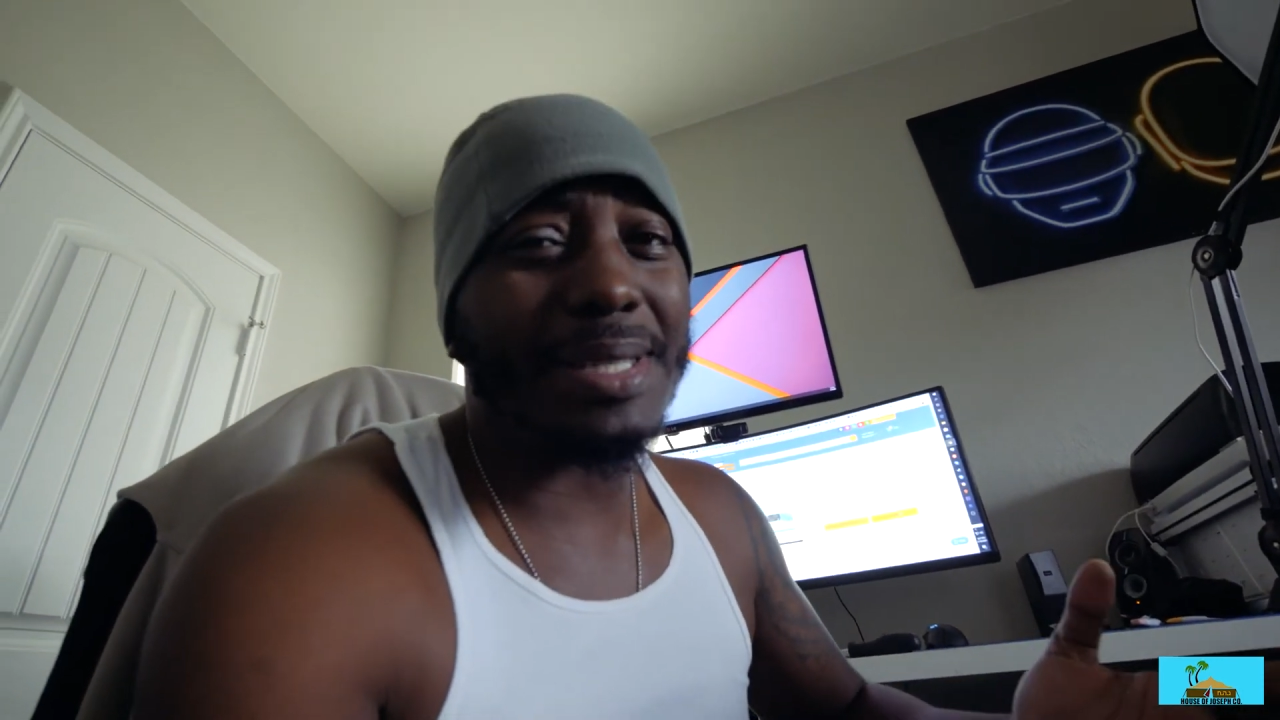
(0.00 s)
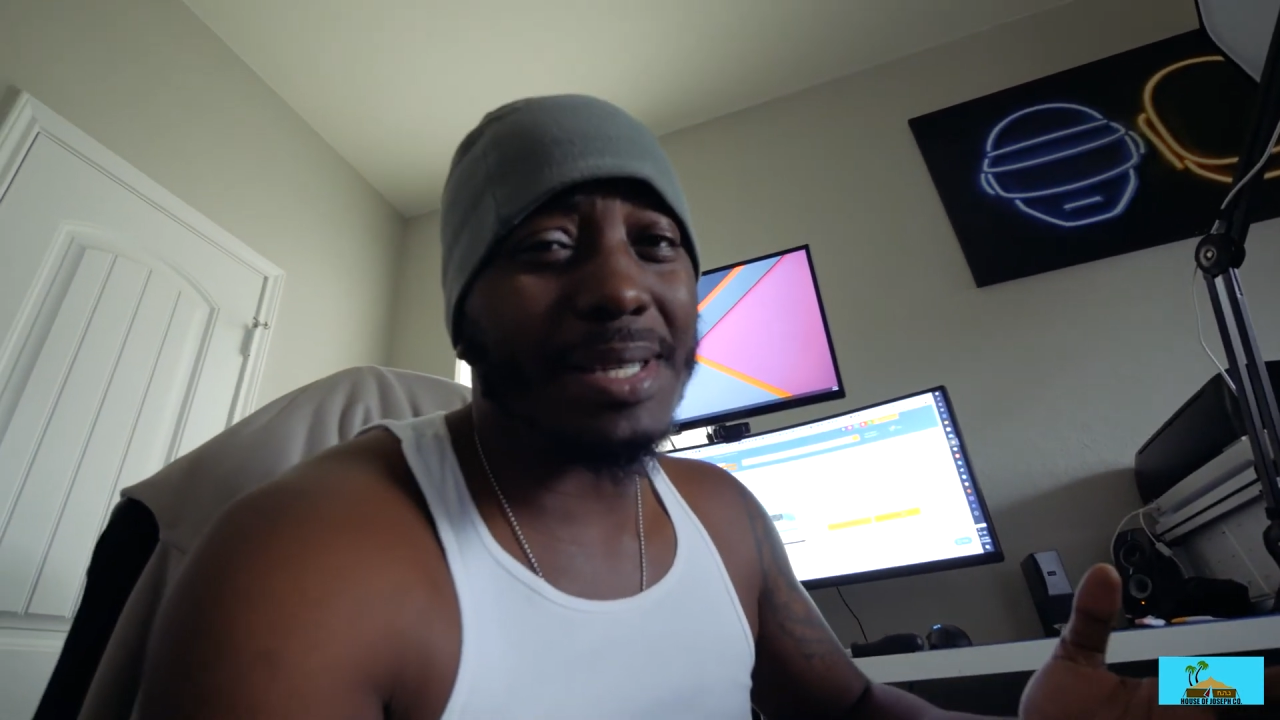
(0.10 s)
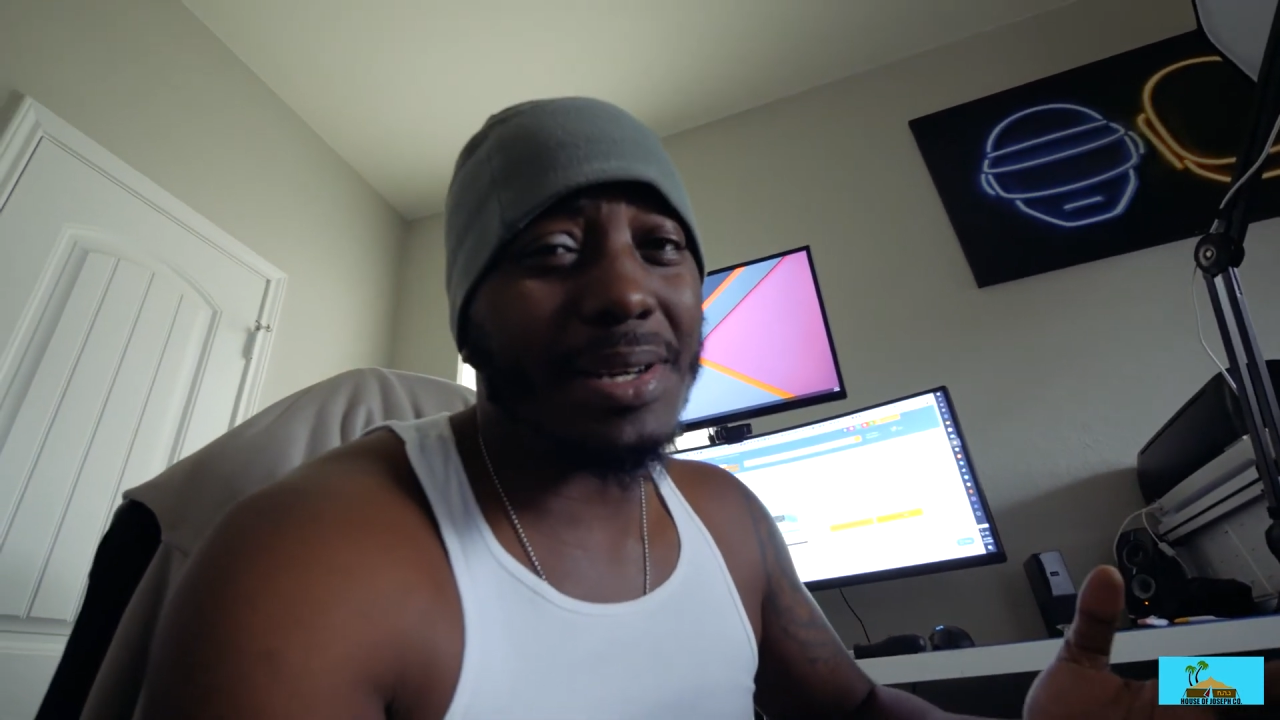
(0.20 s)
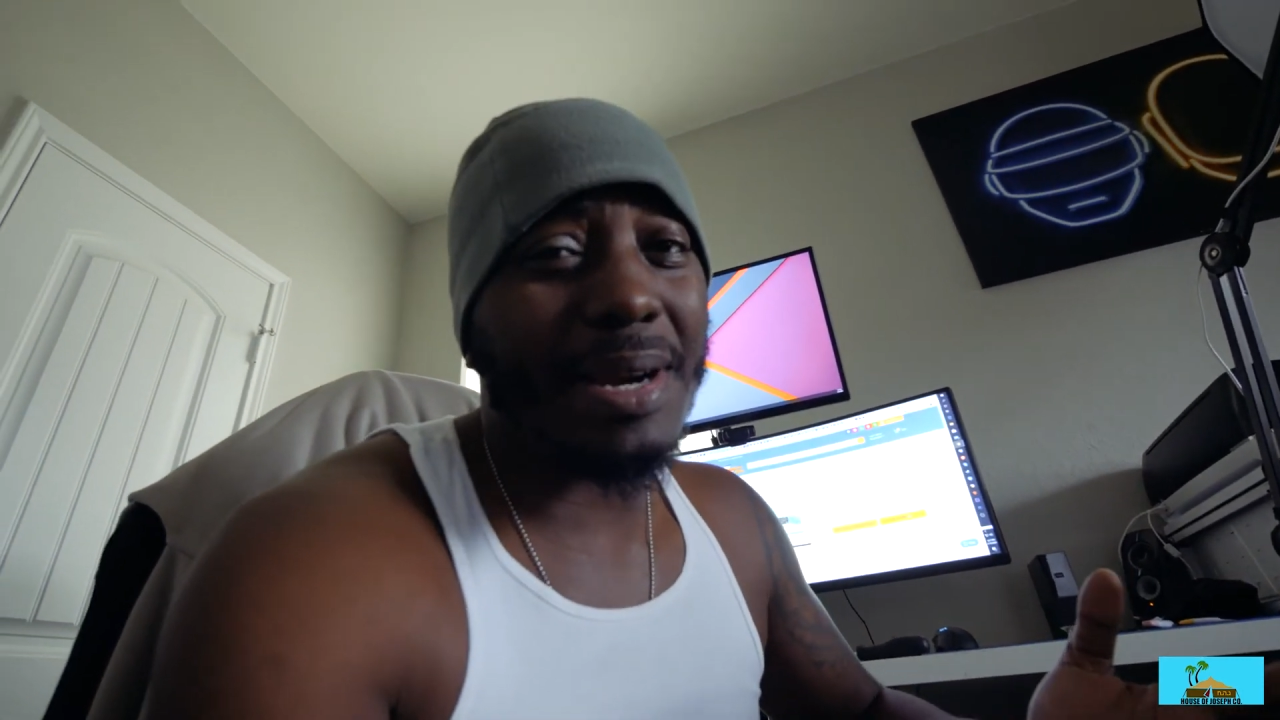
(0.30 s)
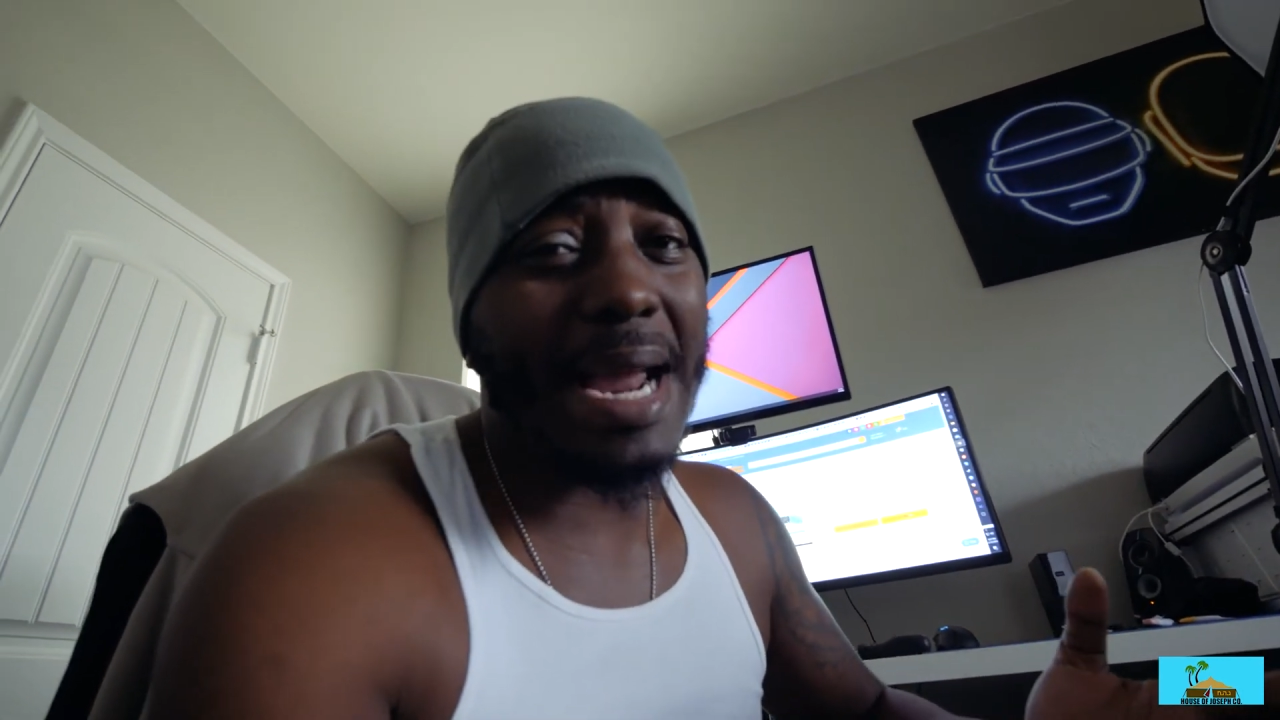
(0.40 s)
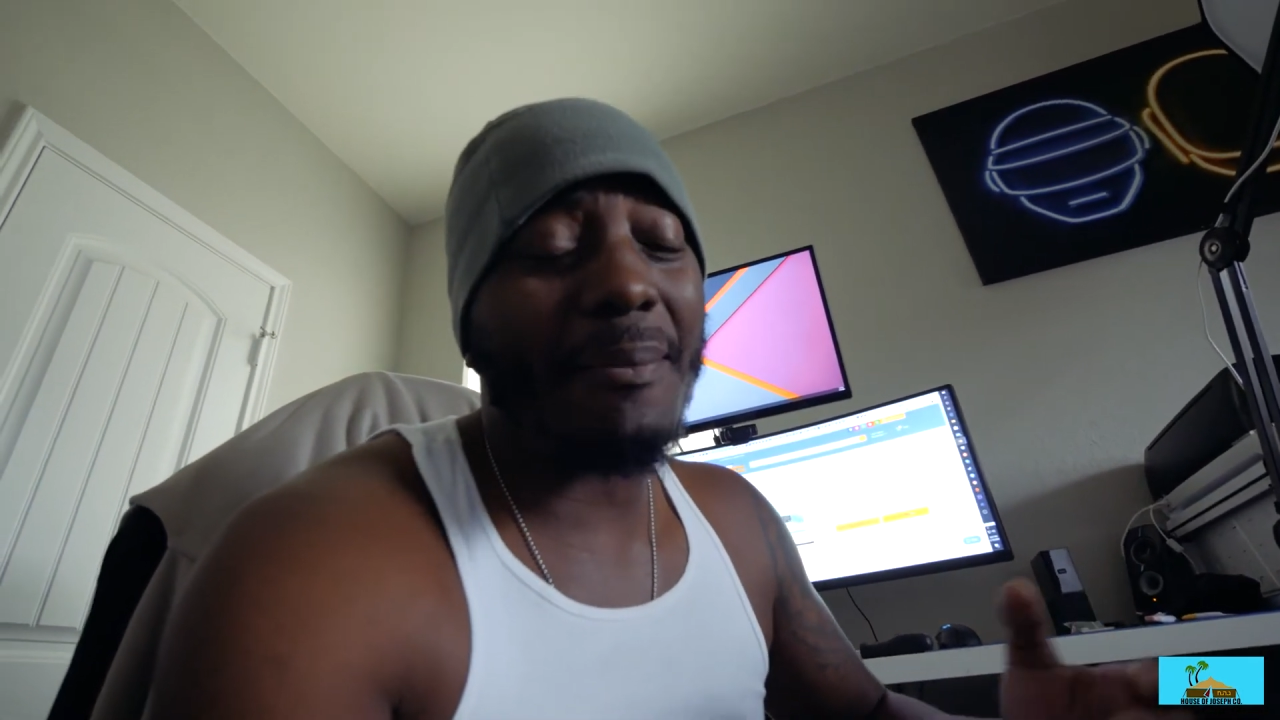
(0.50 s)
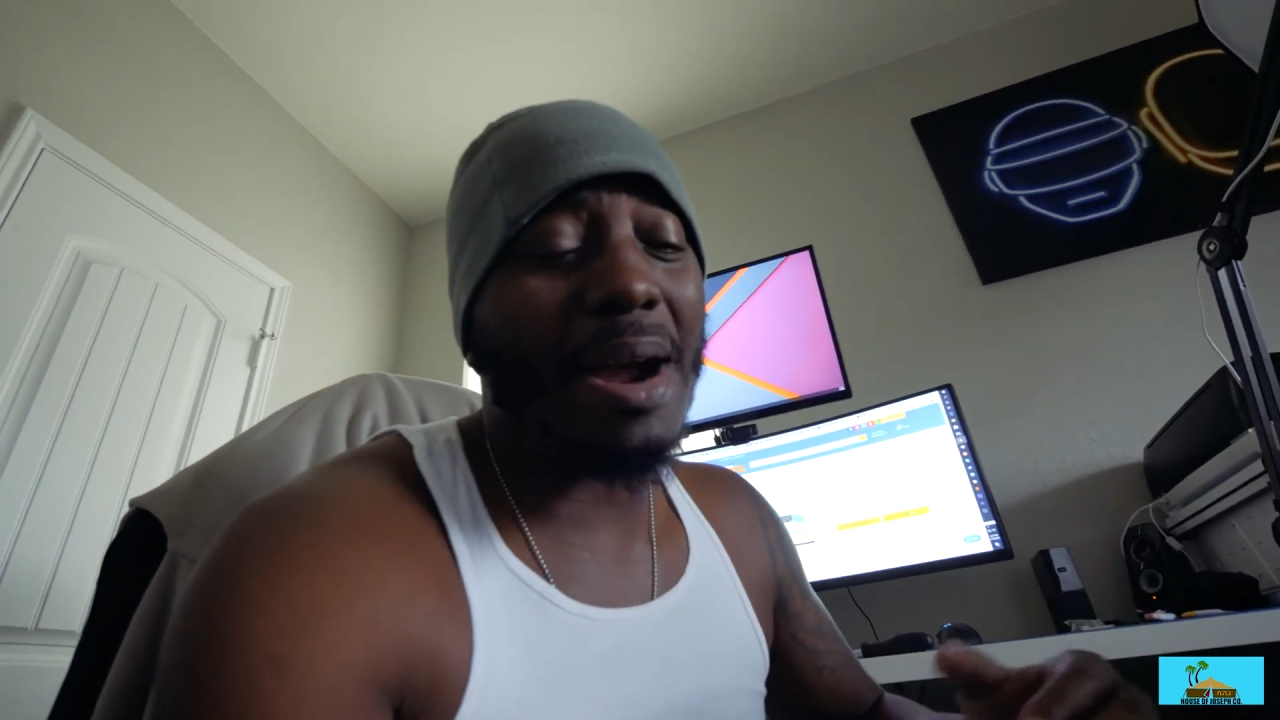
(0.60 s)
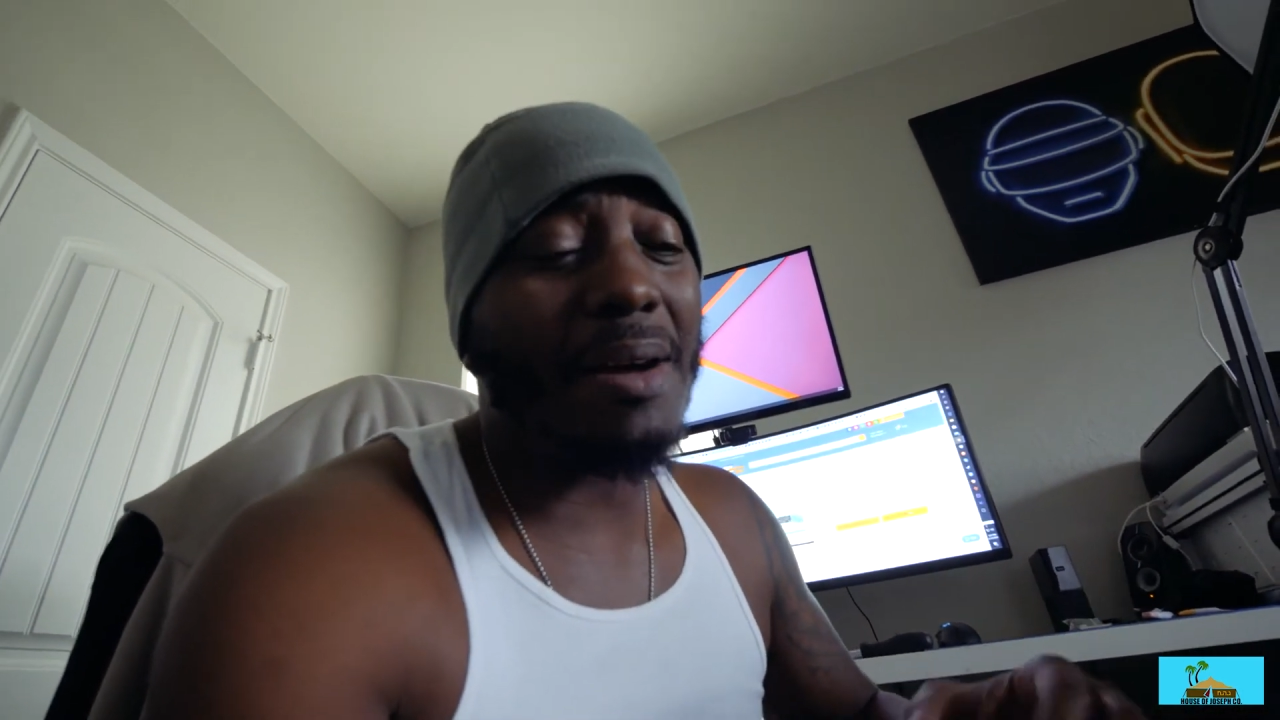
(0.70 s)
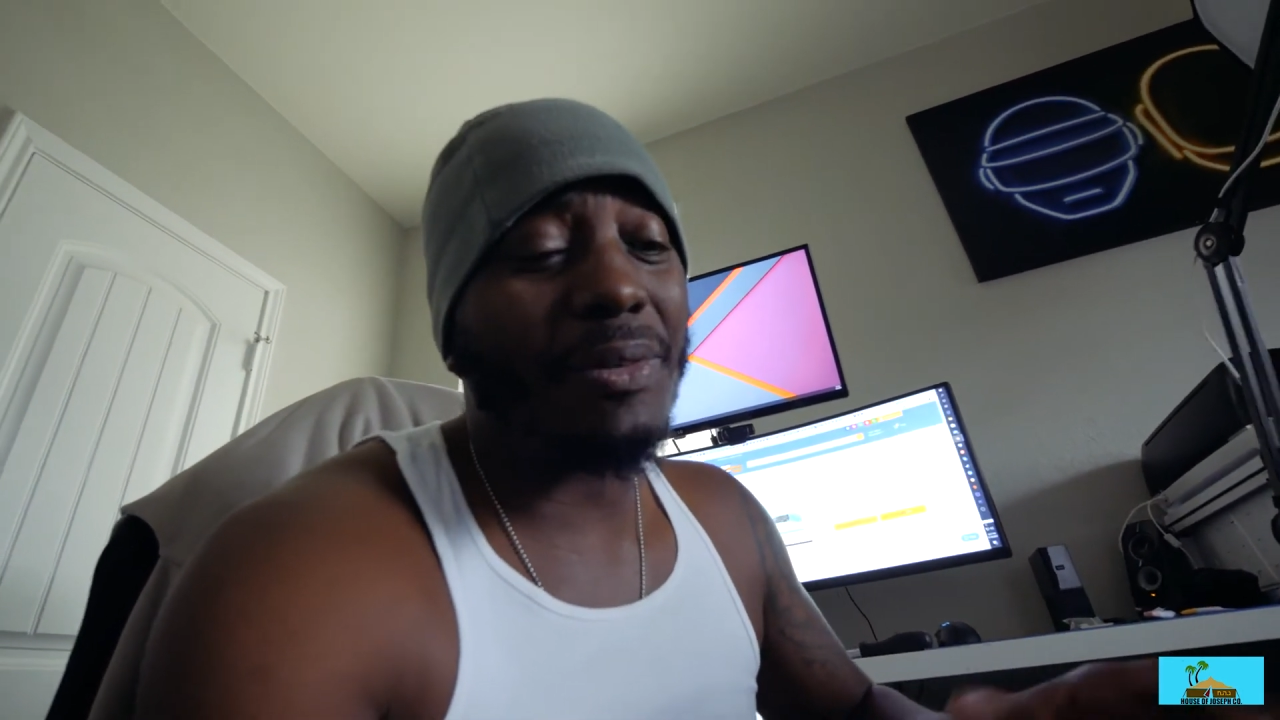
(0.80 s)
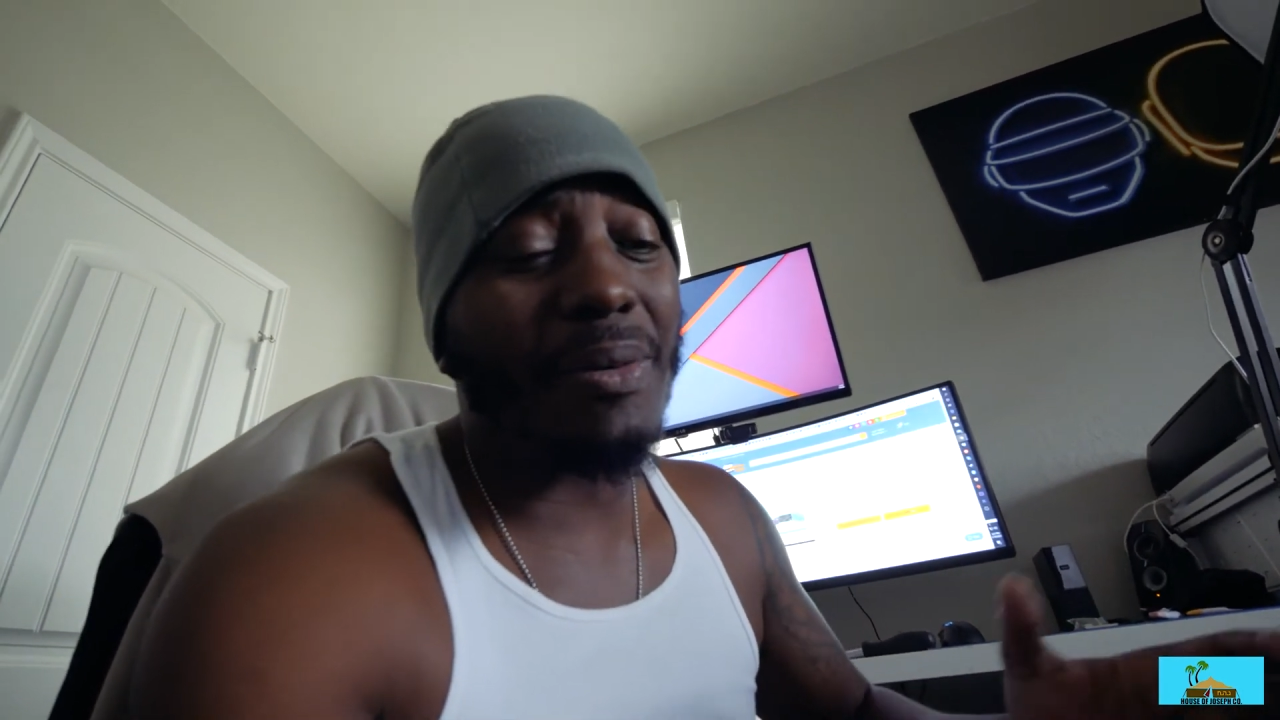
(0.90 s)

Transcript: to send your camera out for